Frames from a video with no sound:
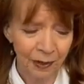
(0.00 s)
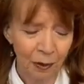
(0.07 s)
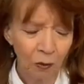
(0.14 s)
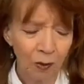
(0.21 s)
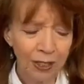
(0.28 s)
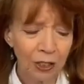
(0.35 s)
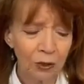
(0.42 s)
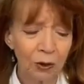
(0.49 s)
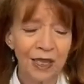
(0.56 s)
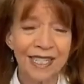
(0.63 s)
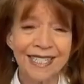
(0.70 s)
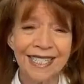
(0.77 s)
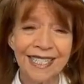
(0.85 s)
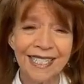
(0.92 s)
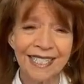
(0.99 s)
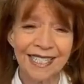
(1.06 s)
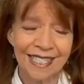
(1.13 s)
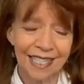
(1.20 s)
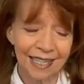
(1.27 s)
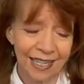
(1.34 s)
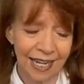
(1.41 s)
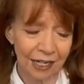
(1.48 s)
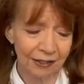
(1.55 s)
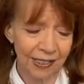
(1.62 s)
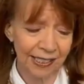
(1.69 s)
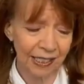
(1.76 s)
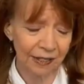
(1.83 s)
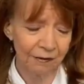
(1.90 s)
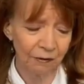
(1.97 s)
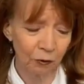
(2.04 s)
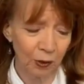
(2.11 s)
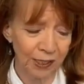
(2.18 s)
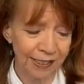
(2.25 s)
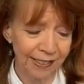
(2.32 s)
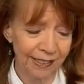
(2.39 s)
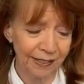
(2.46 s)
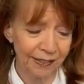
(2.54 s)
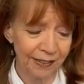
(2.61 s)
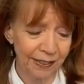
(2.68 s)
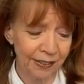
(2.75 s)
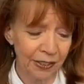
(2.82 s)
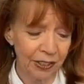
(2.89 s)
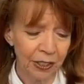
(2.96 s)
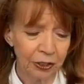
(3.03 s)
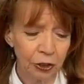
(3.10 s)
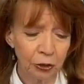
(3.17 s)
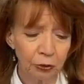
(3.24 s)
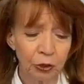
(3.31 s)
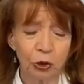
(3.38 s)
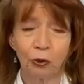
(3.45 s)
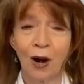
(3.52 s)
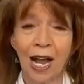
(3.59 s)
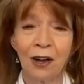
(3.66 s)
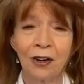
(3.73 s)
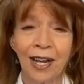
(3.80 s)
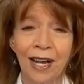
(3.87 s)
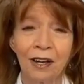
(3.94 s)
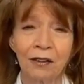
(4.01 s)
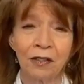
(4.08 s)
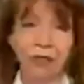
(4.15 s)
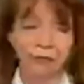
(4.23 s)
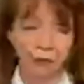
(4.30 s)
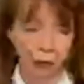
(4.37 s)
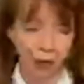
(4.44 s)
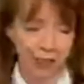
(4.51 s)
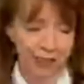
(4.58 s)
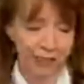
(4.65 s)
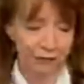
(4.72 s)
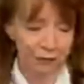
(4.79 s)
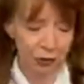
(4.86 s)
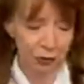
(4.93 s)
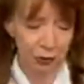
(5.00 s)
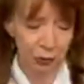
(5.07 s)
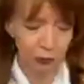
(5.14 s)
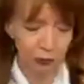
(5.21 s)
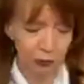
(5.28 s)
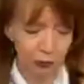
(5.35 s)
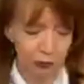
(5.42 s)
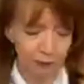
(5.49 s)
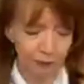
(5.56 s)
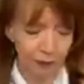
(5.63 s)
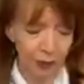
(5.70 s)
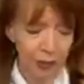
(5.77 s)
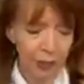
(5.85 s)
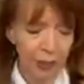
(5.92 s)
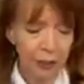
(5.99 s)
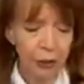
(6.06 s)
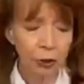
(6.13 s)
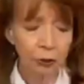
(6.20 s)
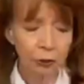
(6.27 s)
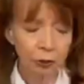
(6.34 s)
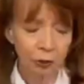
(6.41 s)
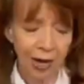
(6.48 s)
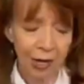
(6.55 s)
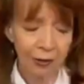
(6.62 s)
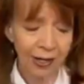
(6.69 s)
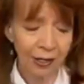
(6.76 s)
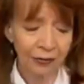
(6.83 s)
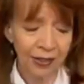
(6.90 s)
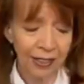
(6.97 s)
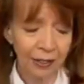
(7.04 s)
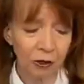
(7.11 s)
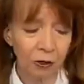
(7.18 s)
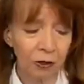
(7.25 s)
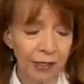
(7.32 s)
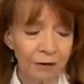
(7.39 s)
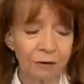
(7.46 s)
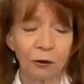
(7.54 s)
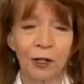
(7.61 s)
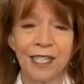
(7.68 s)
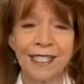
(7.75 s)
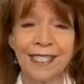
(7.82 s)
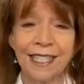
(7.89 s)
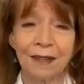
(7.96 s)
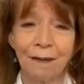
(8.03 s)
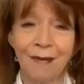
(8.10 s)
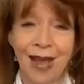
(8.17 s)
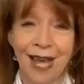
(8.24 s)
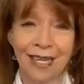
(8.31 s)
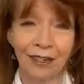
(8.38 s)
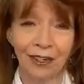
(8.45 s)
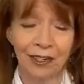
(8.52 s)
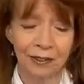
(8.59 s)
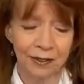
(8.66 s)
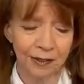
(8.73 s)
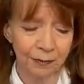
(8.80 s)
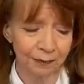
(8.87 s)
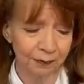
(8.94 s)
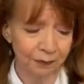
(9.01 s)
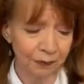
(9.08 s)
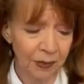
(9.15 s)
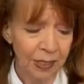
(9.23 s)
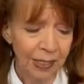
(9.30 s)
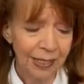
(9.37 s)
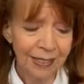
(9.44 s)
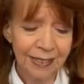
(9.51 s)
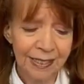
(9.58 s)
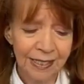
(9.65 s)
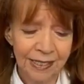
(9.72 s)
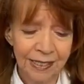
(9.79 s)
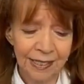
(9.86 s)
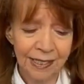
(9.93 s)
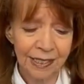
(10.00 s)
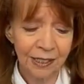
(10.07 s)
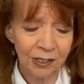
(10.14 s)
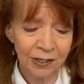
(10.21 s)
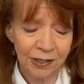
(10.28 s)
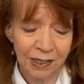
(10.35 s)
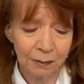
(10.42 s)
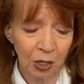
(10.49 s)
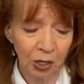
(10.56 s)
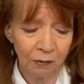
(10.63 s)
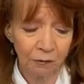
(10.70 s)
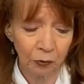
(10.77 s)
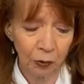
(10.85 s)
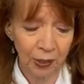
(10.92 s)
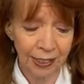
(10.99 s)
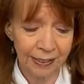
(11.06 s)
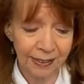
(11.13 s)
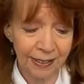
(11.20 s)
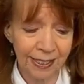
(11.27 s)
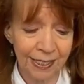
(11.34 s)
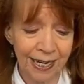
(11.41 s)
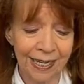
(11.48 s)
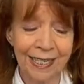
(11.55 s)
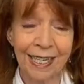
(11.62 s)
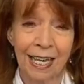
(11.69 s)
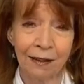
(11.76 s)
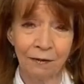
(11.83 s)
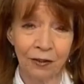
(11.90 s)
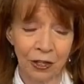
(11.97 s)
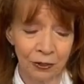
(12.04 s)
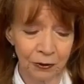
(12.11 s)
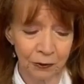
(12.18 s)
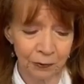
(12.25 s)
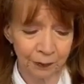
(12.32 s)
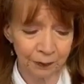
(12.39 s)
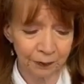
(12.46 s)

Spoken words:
When you listen to the outside voices, you drown out the voice of truth. You drown out the only voice that matters. It's the still small voice that I gave you.